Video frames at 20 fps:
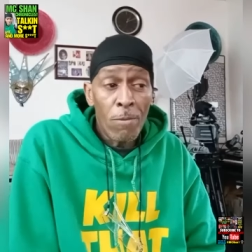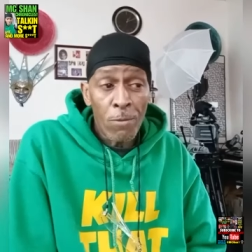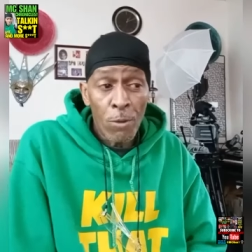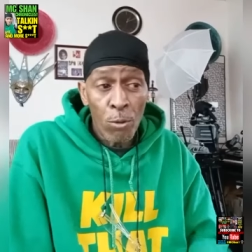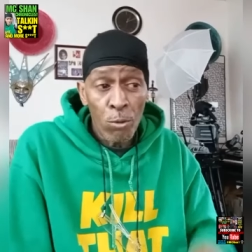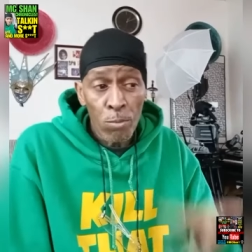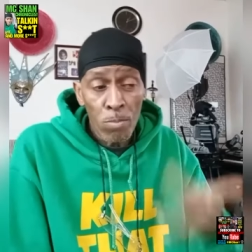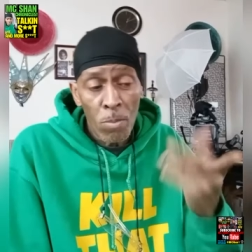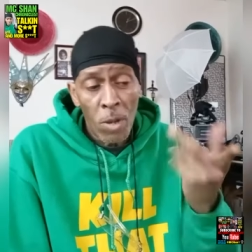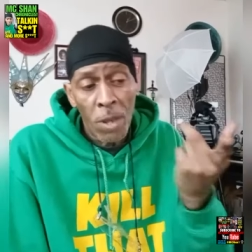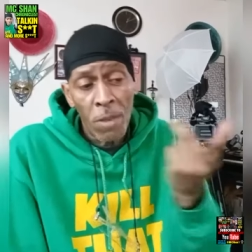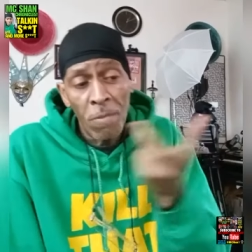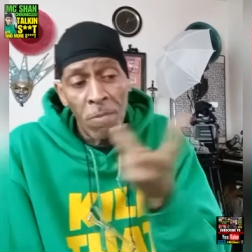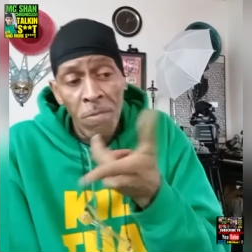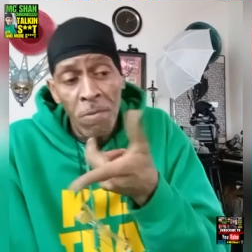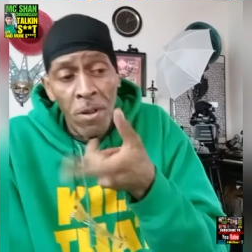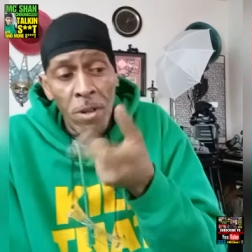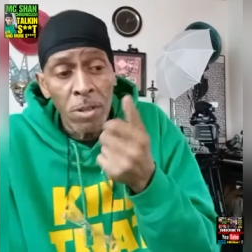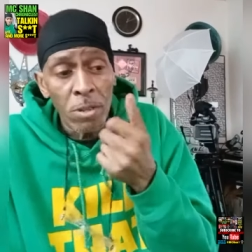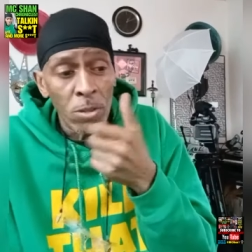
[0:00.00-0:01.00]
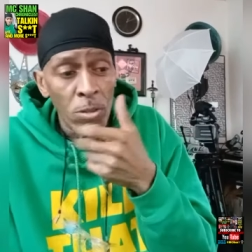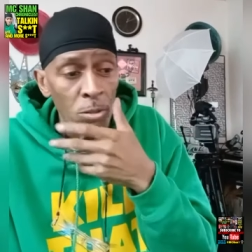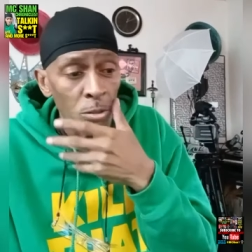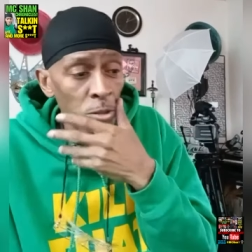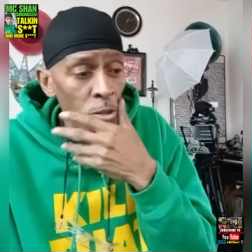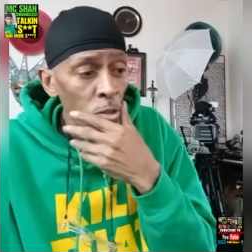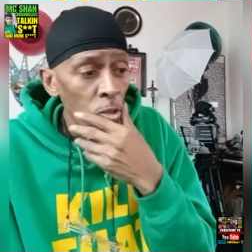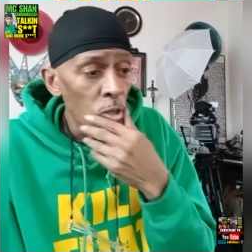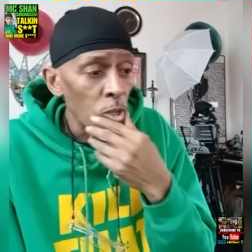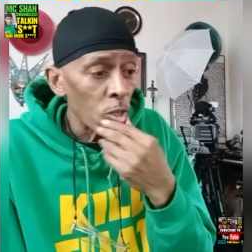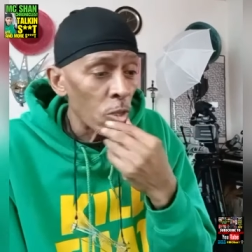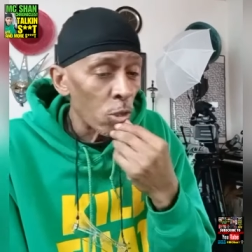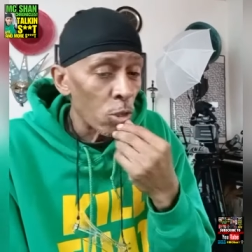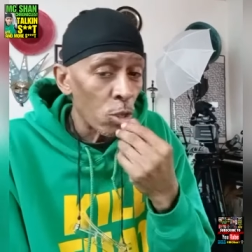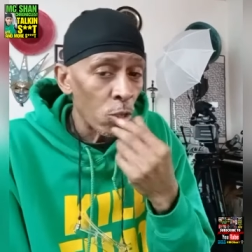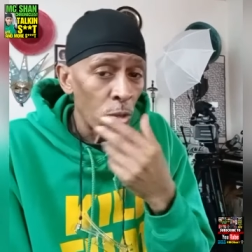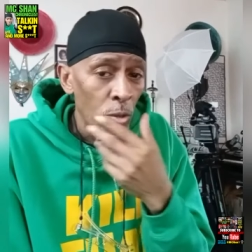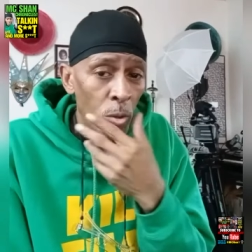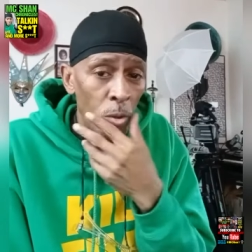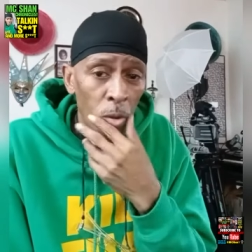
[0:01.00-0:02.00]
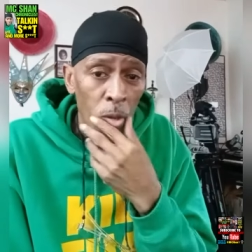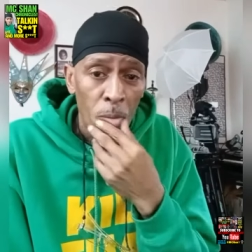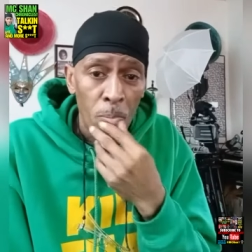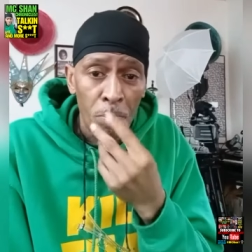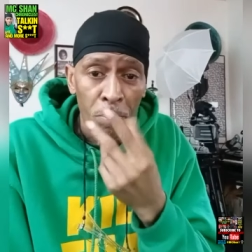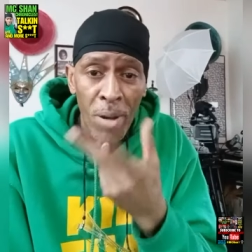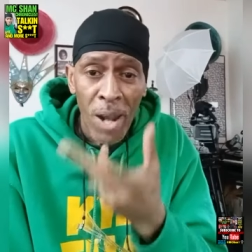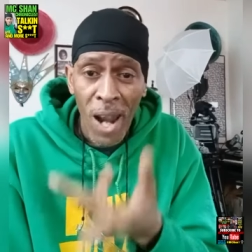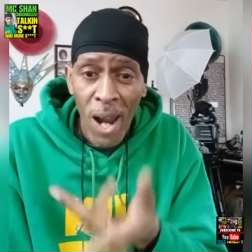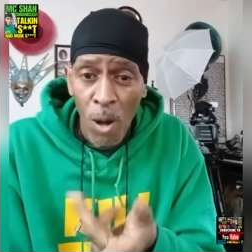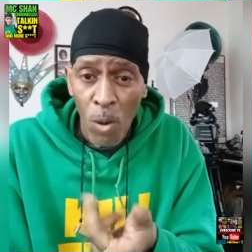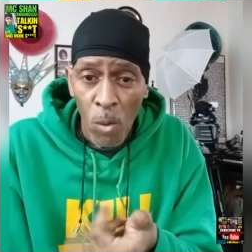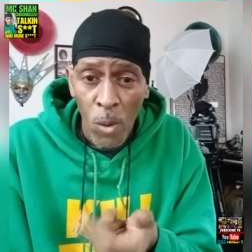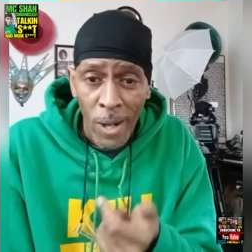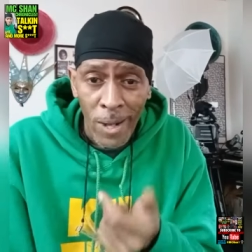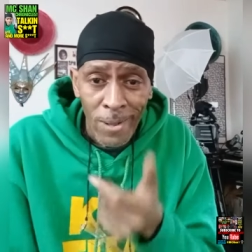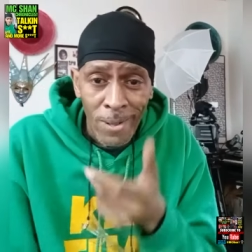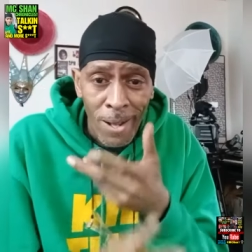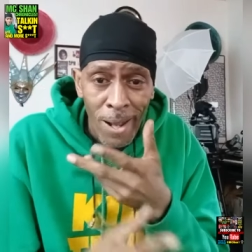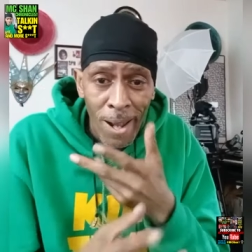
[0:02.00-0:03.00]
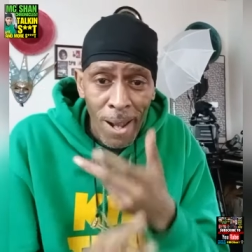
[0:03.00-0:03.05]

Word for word: Those motherfuckers looked and saw the power